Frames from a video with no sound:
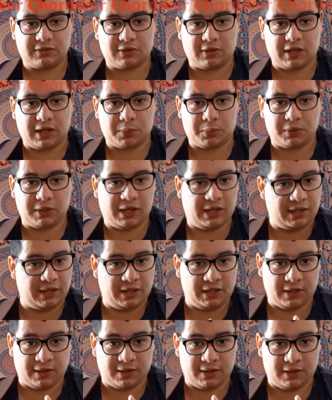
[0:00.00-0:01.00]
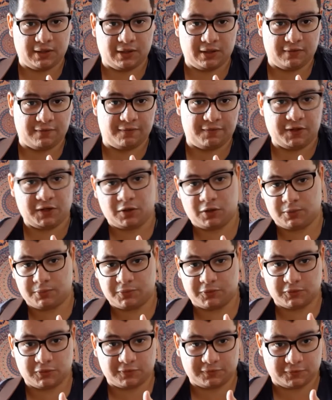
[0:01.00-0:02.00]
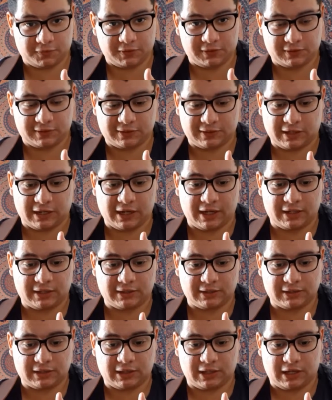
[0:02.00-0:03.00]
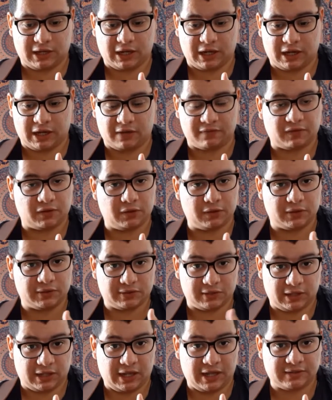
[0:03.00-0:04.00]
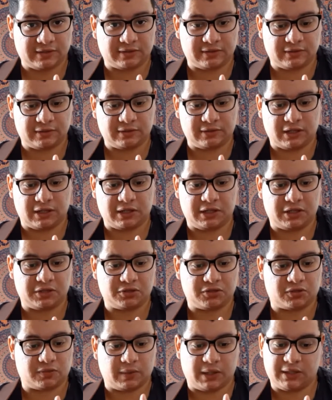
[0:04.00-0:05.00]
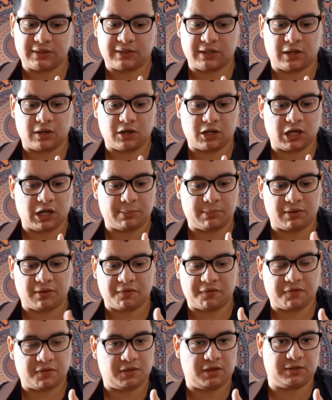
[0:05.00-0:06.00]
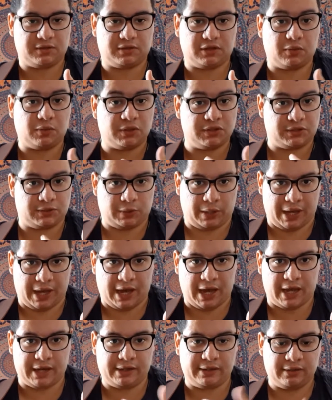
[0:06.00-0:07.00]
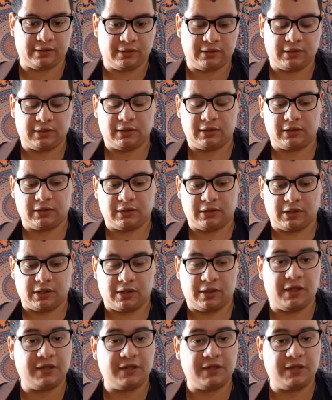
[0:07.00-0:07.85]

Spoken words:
So like with any other video I'm doing for this site, I have a look at the lesson and then just write down a couple of things I want to add.